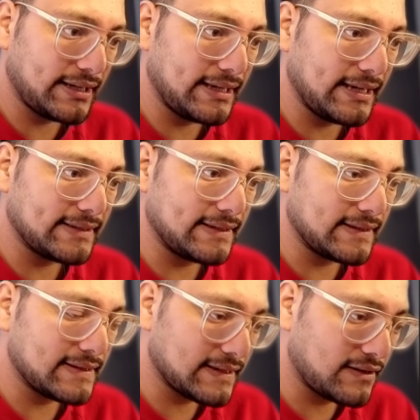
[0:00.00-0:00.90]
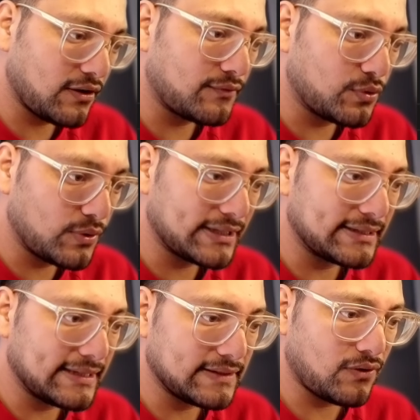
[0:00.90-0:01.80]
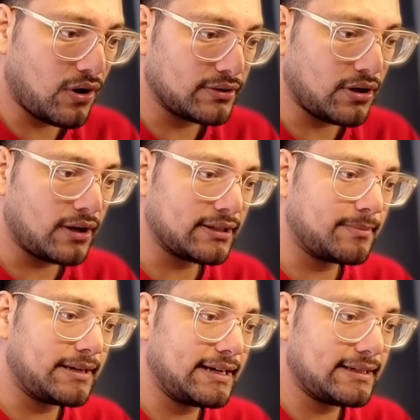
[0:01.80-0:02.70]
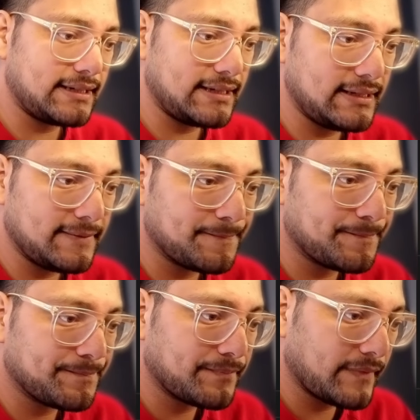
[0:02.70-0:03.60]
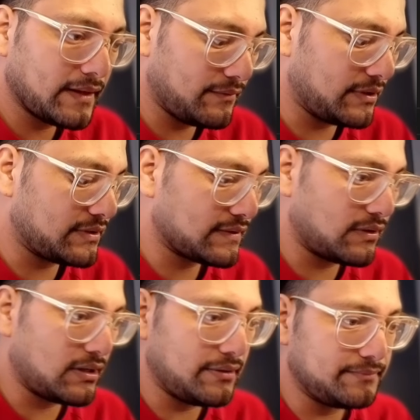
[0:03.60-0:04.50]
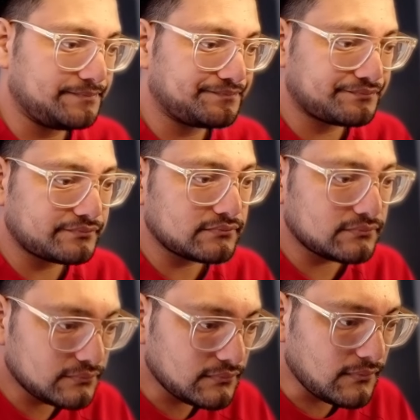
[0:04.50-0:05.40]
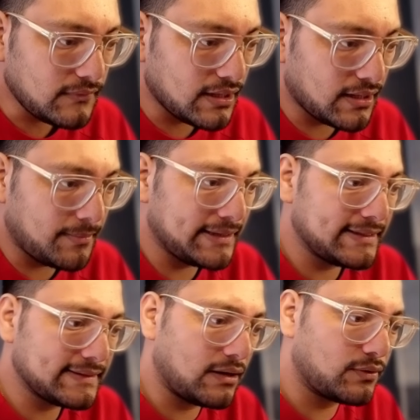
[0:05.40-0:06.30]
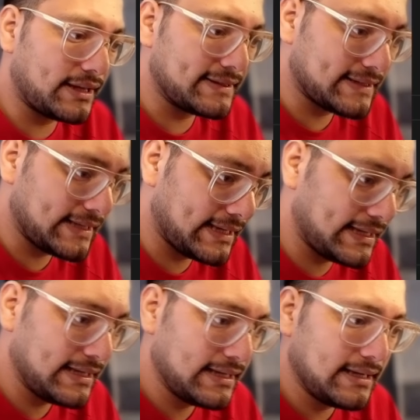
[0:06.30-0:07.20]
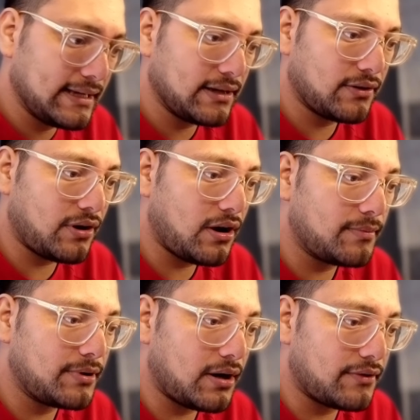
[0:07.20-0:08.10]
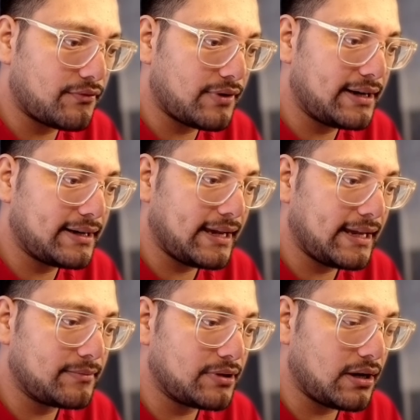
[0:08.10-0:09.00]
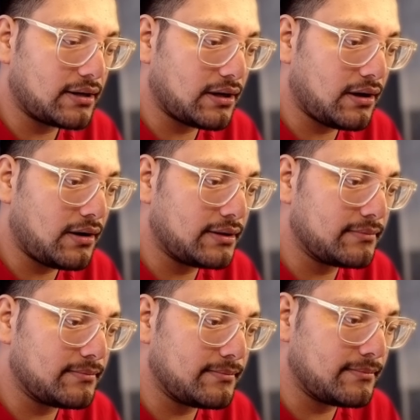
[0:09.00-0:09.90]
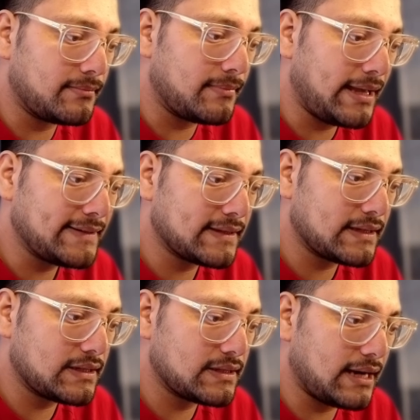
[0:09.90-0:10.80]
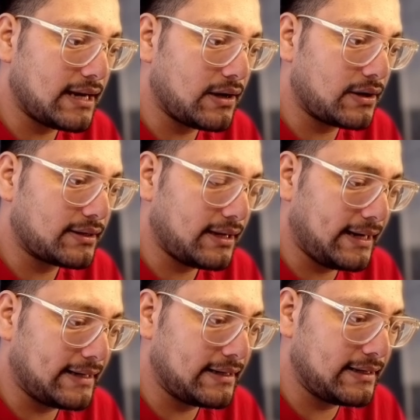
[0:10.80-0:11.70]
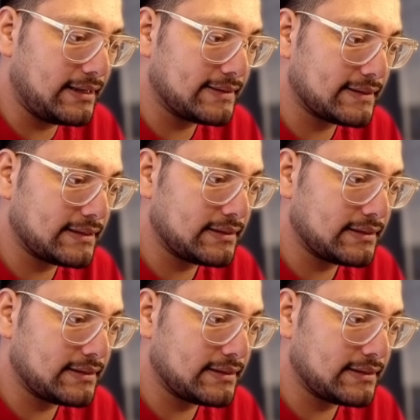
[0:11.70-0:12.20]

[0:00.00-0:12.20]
and instead of doing this on updated, we're just gonna comment this out and say chrome.runtime.on message.add listener